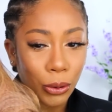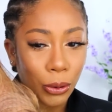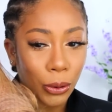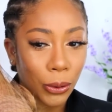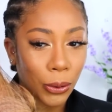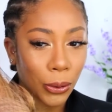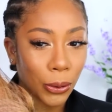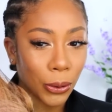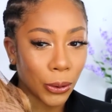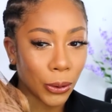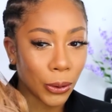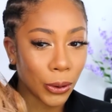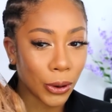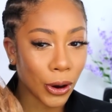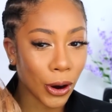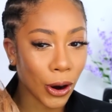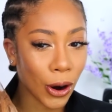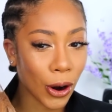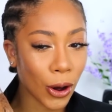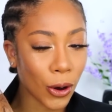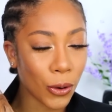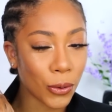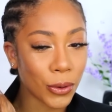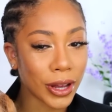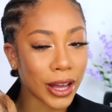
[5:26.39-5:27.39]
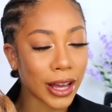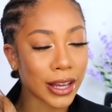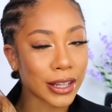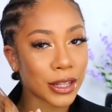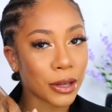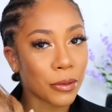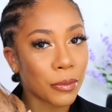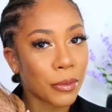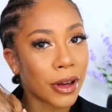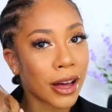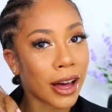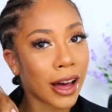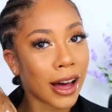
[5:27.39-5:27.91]
Ooh, girl, we got
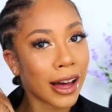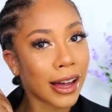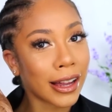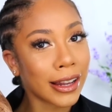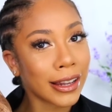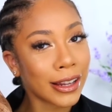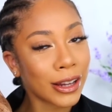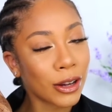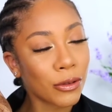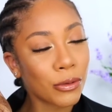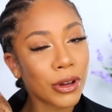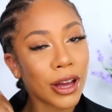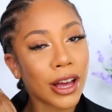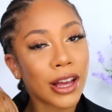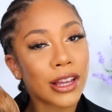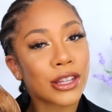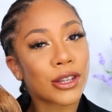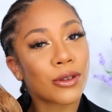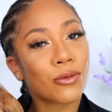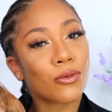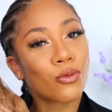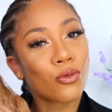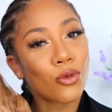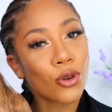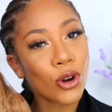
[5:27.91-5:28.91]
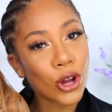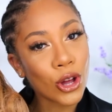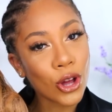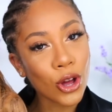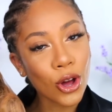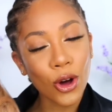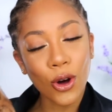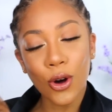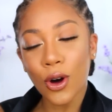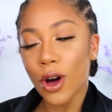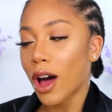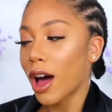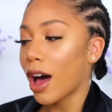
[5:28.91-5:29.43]
some color. We got some
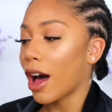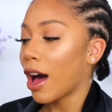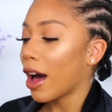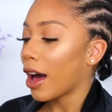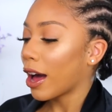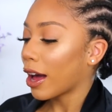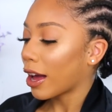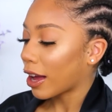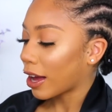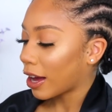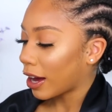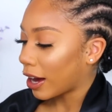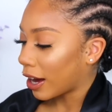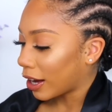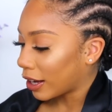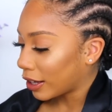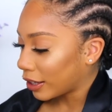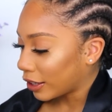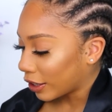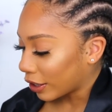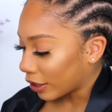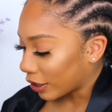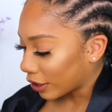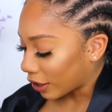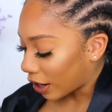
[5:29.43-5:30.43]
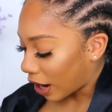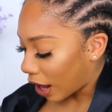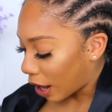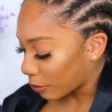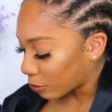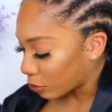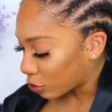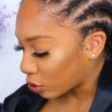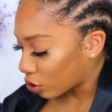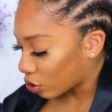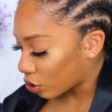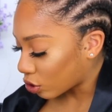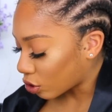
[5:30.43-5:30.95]
real color.
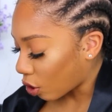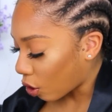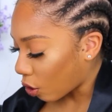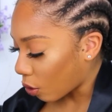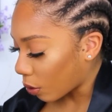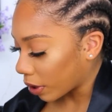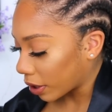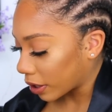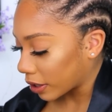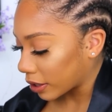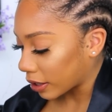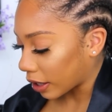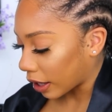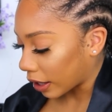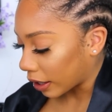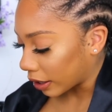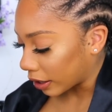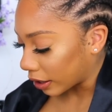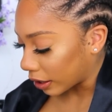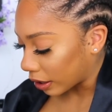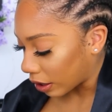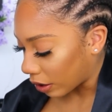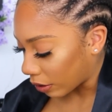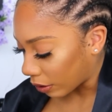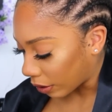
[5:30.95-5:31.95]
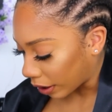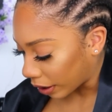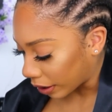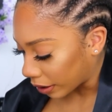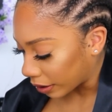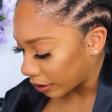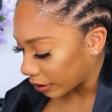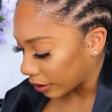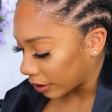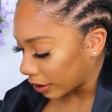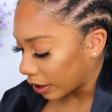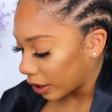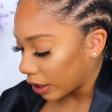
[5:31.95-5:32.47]
I'm so excited. Okay.
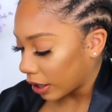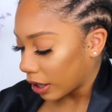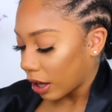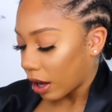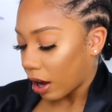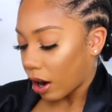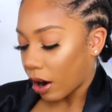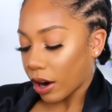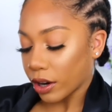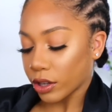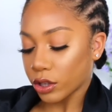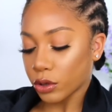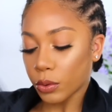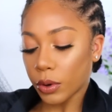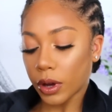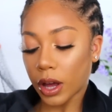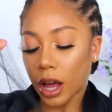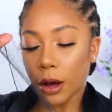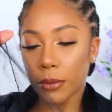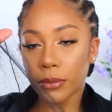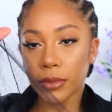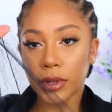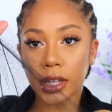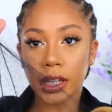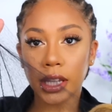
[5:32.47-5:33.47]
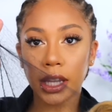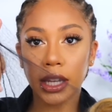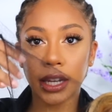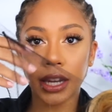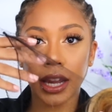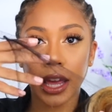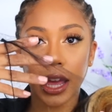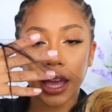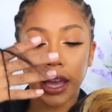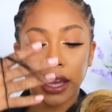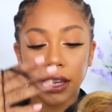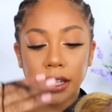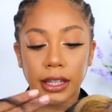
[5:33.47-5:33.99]
All right, so it comes in the
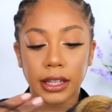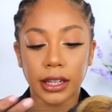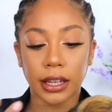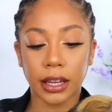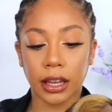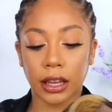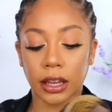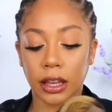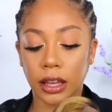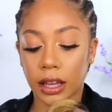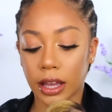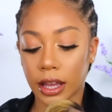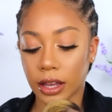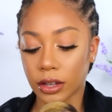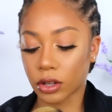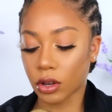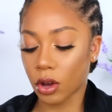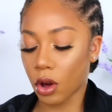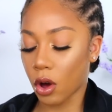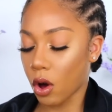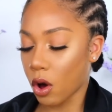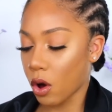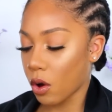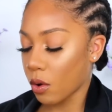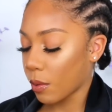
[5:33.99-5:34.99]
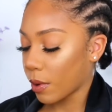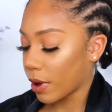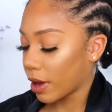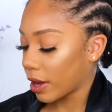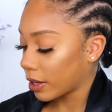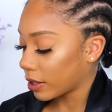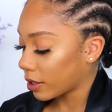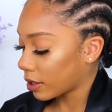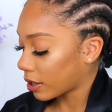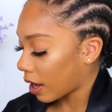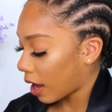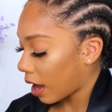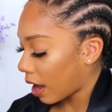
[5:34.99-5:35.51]
net, as
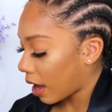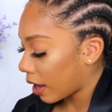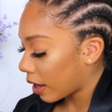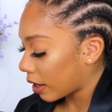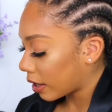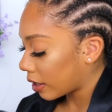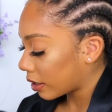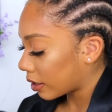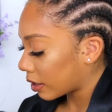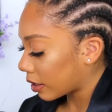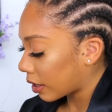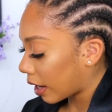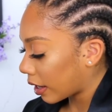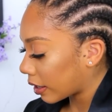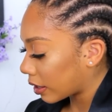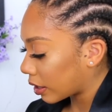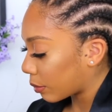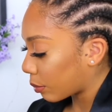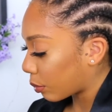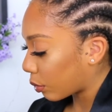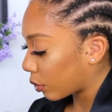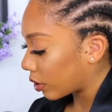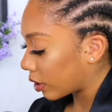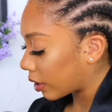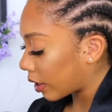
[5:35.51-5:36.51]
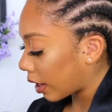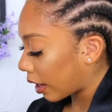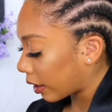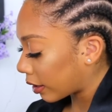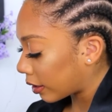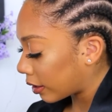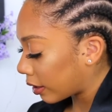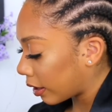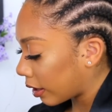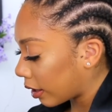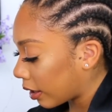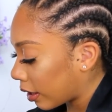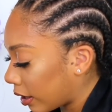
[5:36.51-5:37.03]
always, guys, nice and
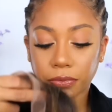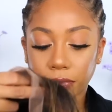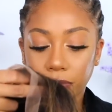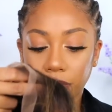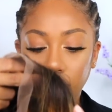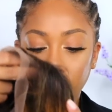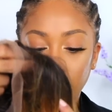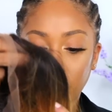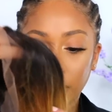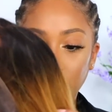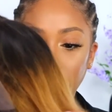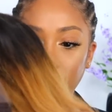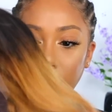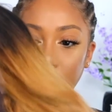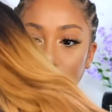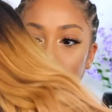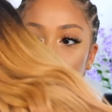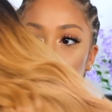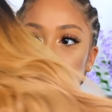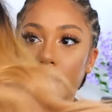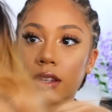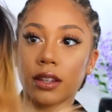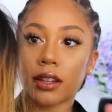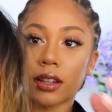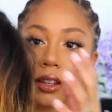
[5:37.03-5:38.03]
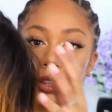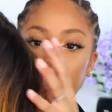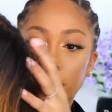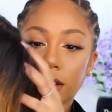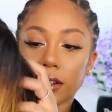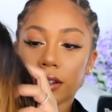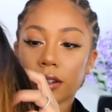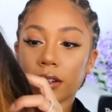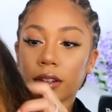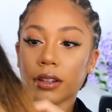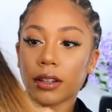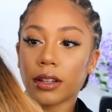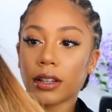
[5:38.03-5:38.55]
protected. Look at this.
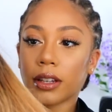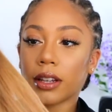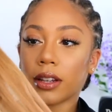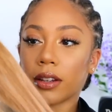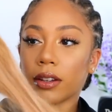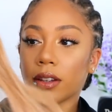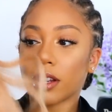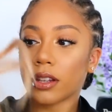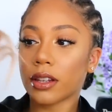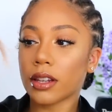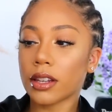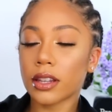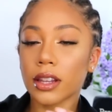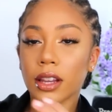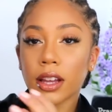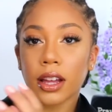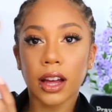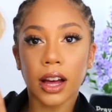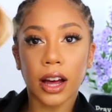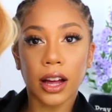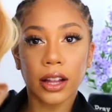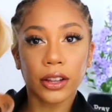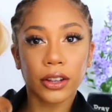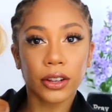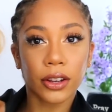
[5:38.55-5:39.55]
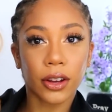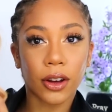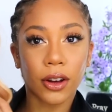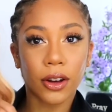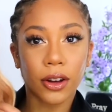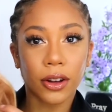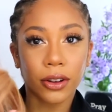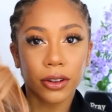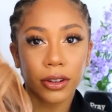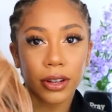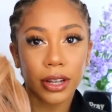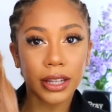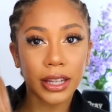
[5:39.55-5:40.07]
This is the color,
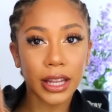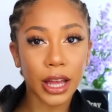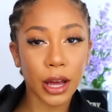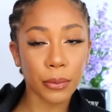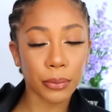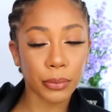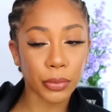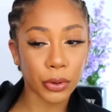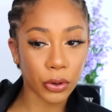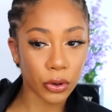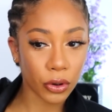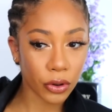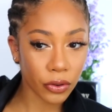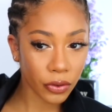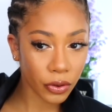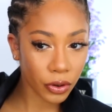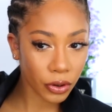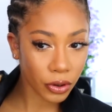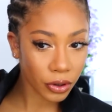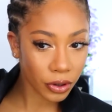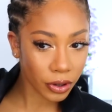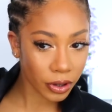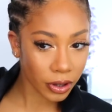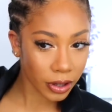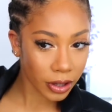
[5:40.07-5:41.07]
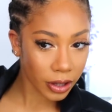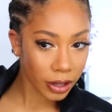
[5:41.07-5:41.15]
y'all. Isn't that beautiful?